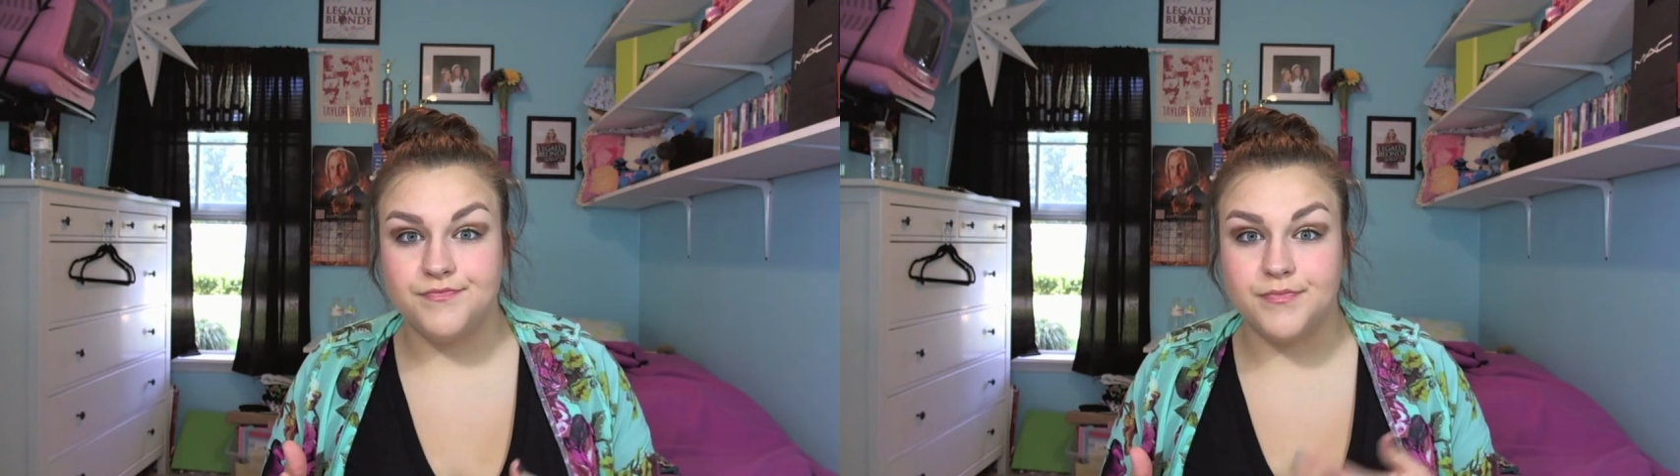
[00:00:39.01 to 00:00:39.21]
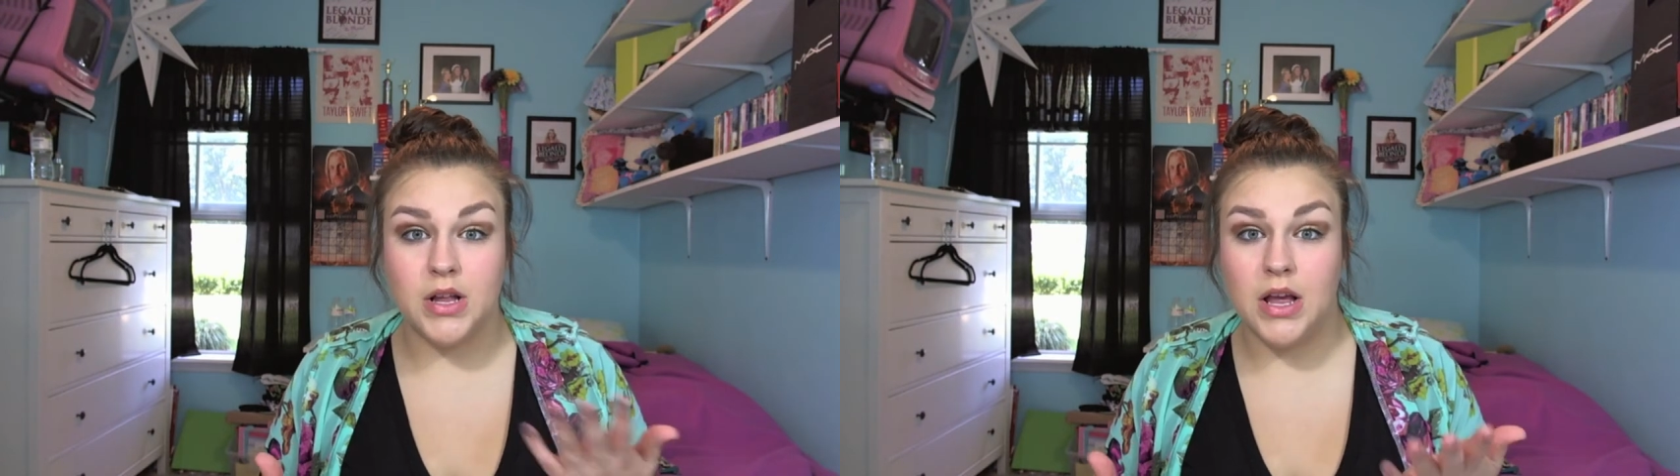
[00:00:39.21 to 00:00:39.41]

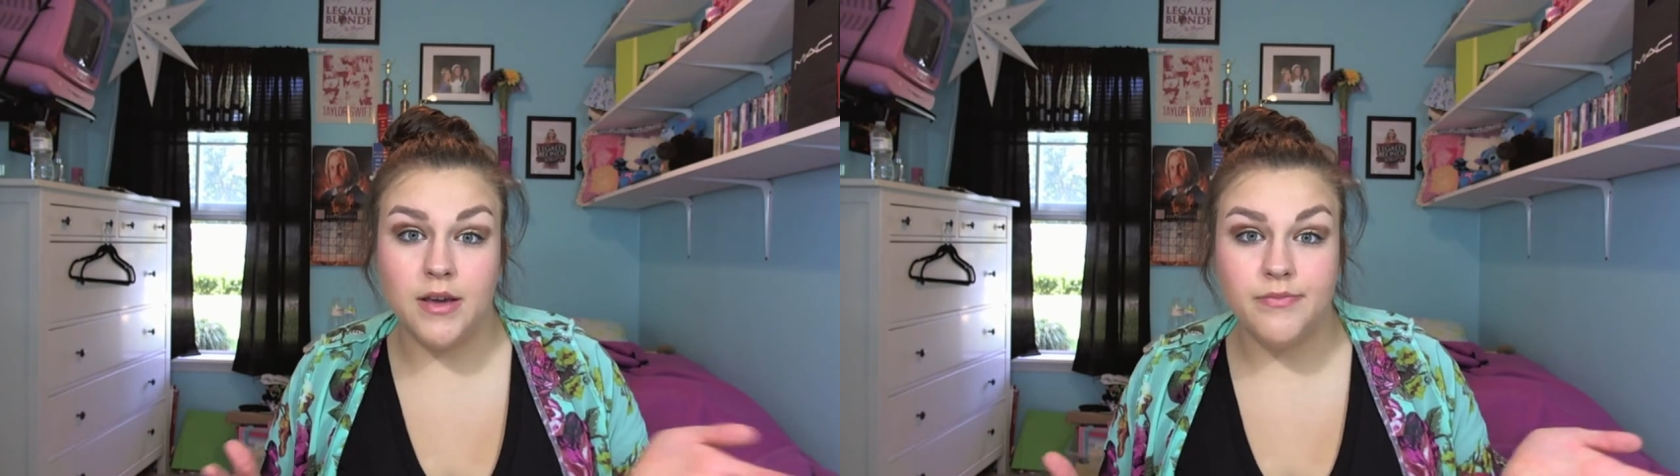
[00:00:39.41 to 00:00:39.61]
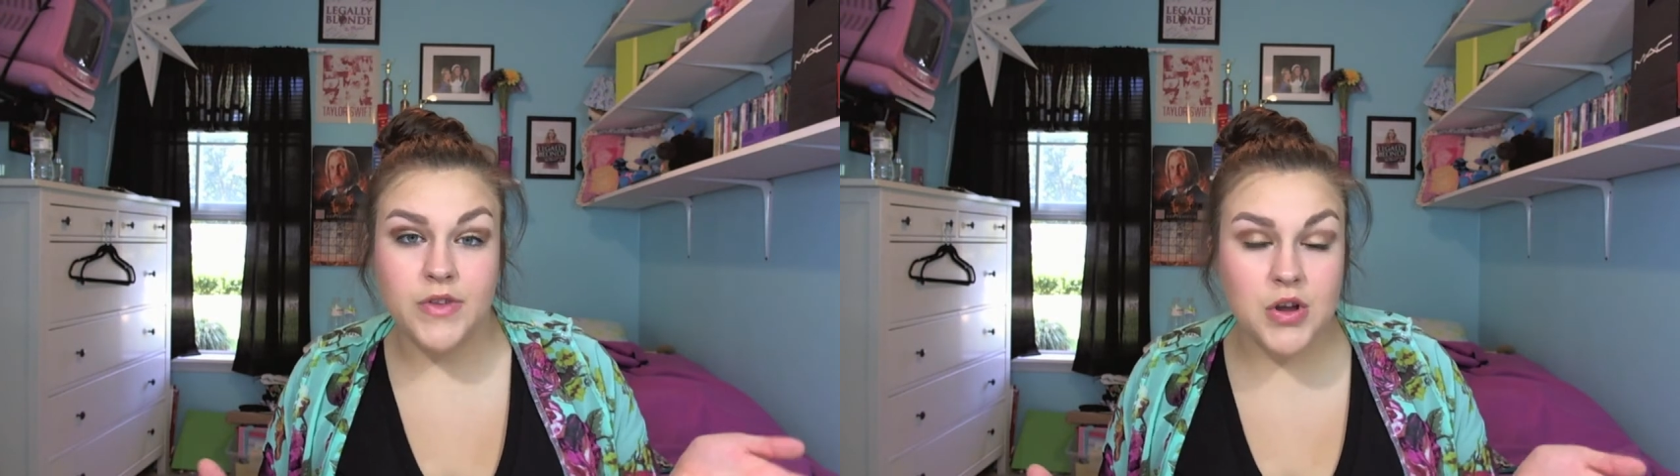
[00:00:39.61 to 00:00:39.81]

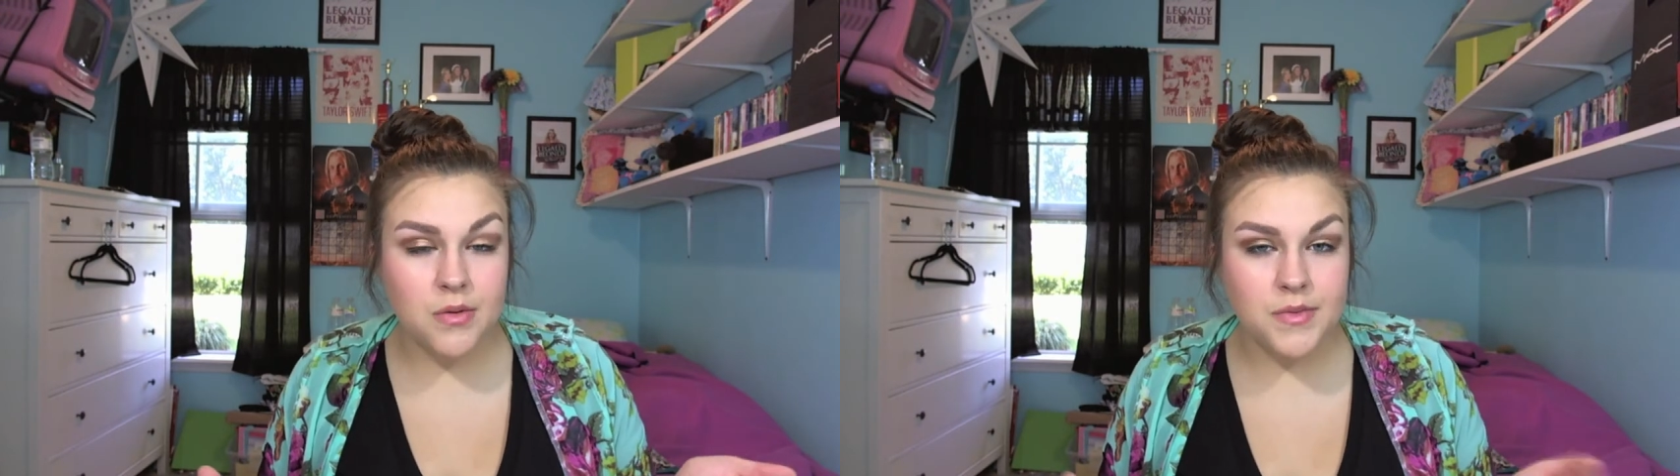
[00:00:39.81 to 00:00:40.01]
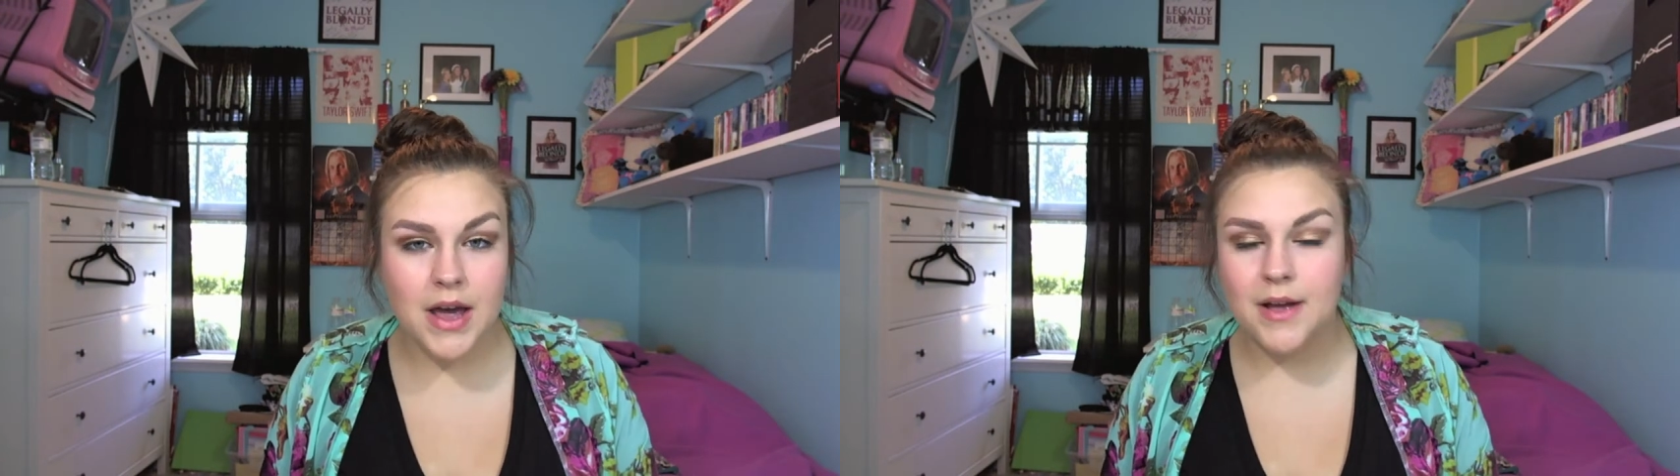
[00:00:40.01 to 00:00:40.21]
money, you know
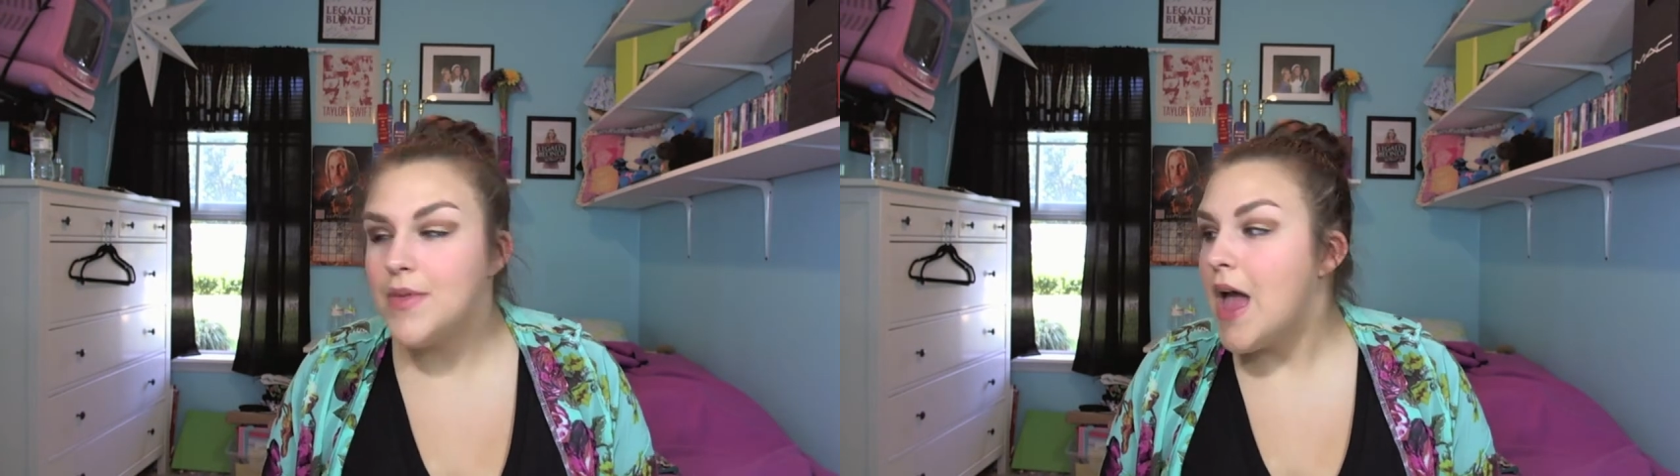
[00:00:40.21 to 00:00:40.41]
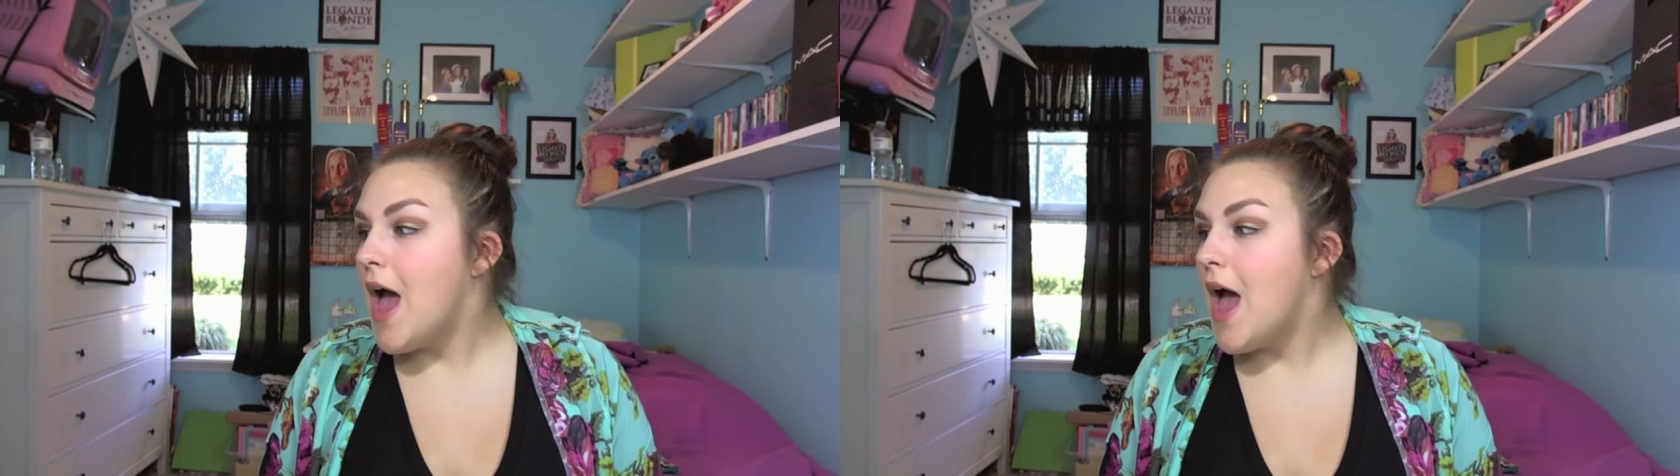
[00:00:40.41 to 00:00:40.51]
what I'm saying?